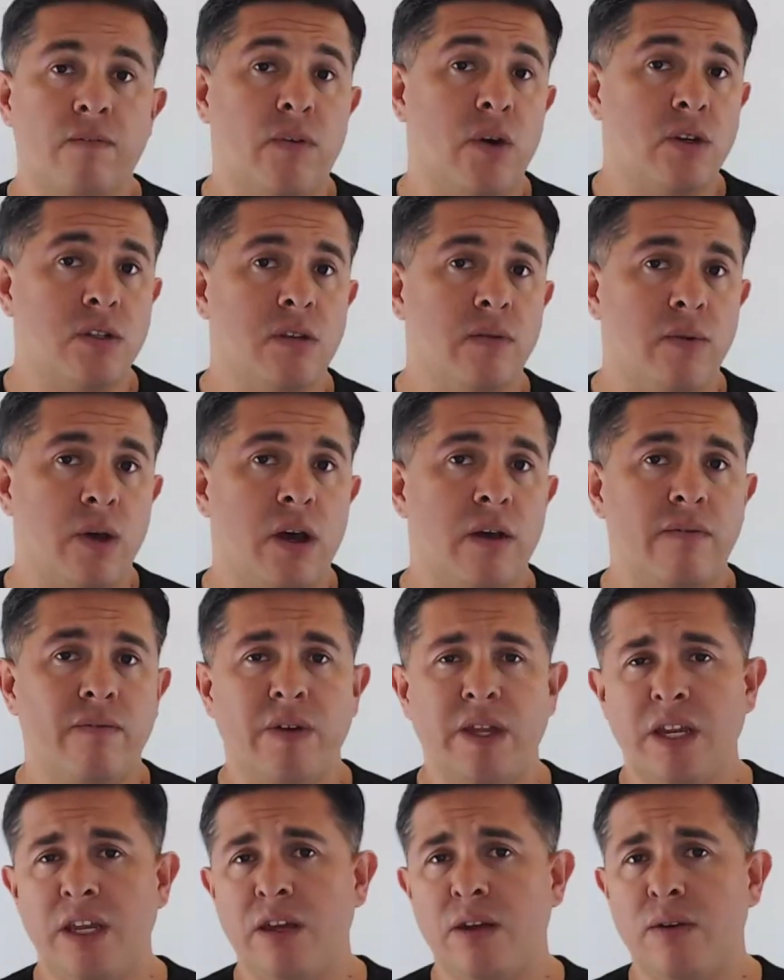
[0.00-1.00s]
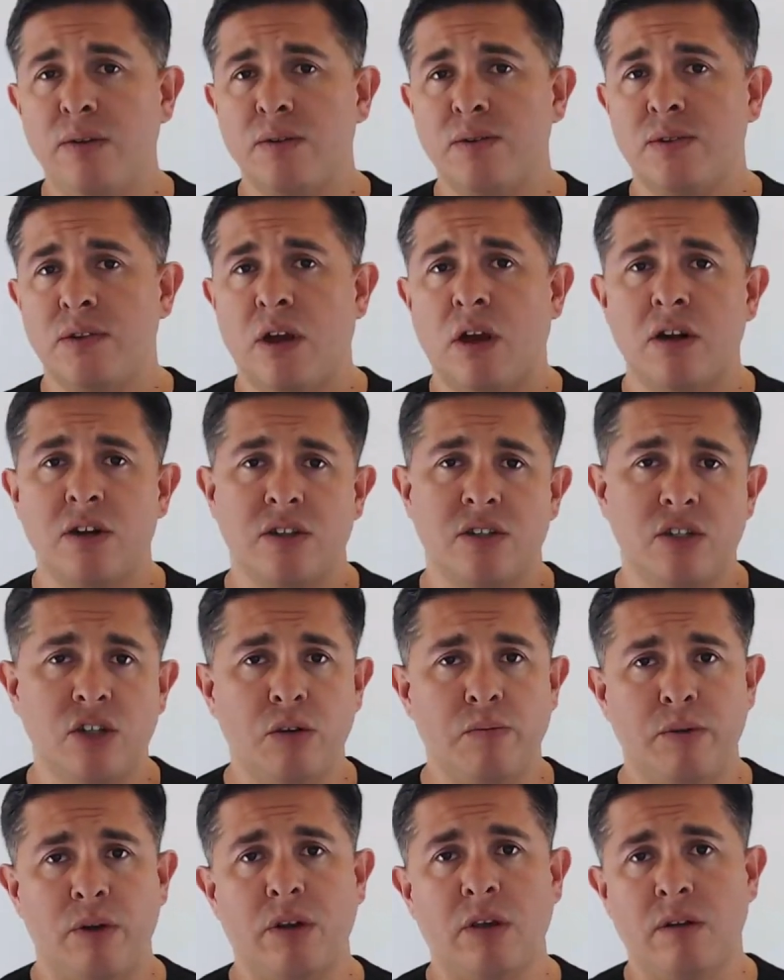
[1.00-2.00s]
First of all, videos are
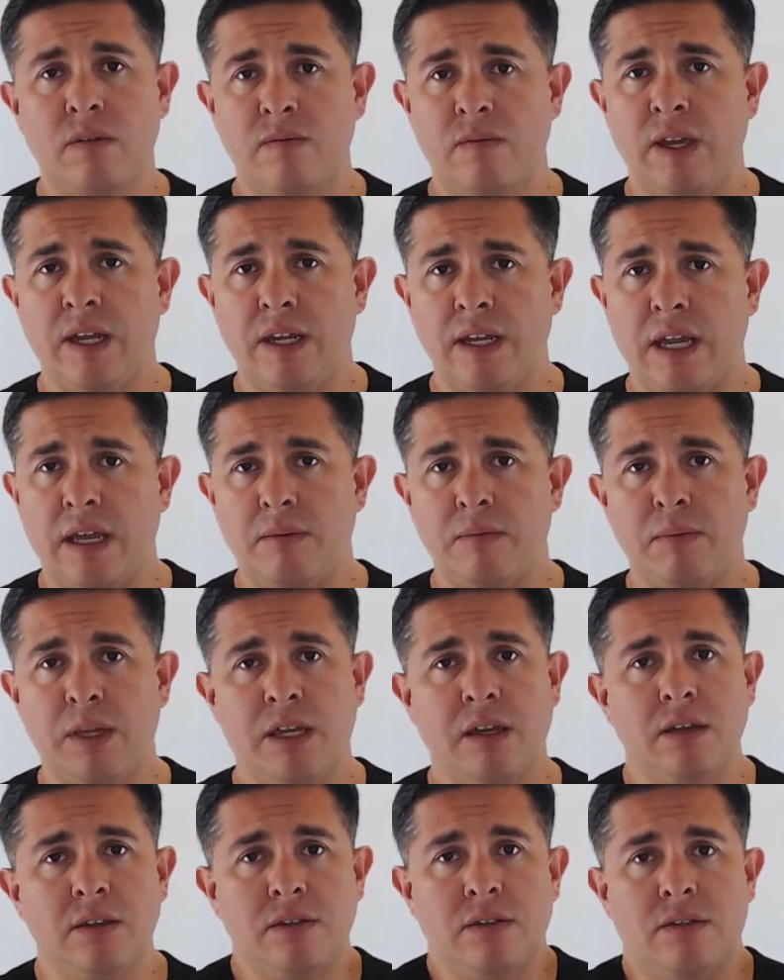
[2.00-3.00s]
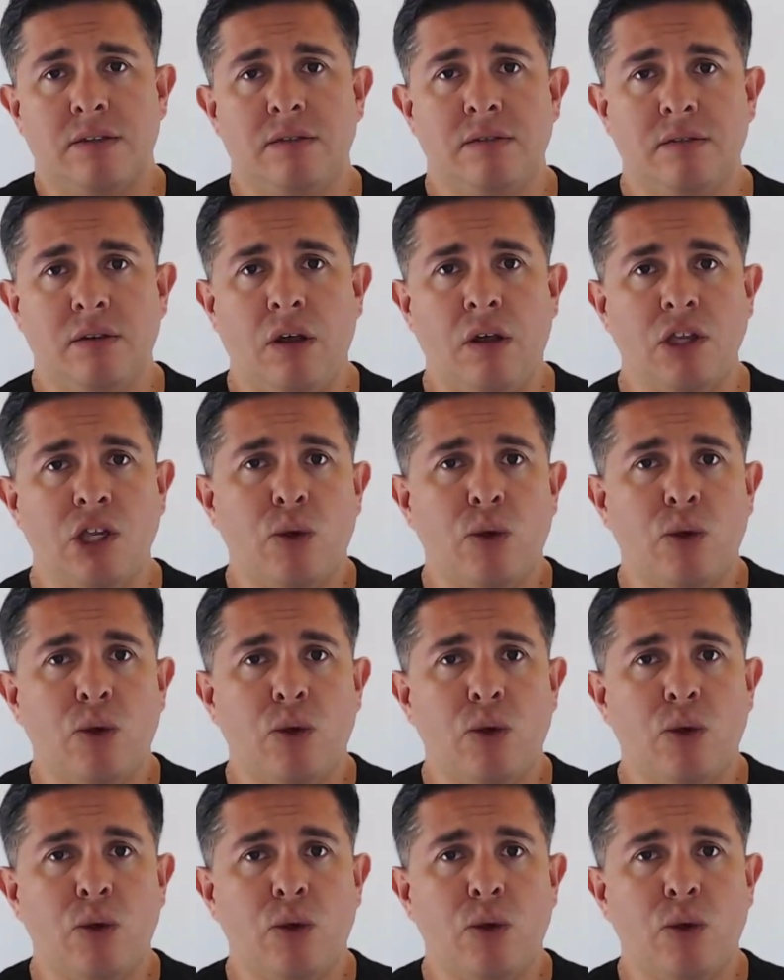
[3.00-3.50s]
super convenient because all